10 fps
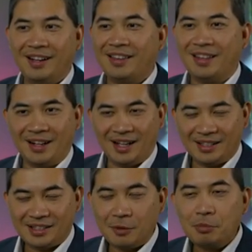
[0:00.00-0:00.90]
that I
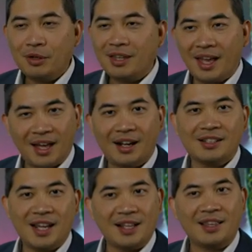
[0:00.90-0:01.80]
simply cannot
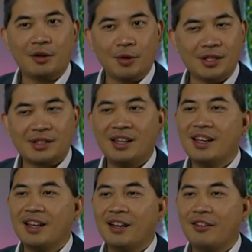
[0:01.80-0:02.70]
take that risk
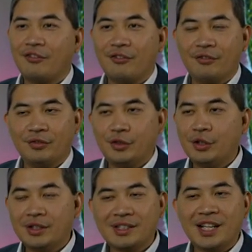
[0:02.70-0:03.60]

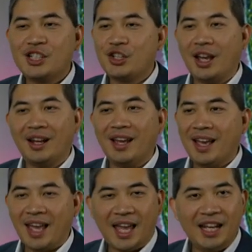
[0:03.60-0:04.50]
to satiate
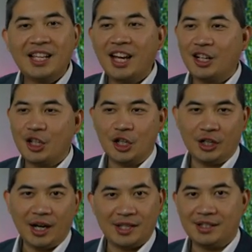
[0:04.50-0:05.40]
any kind of
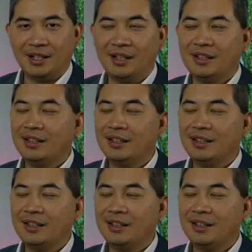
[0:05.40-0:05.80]
curiosity.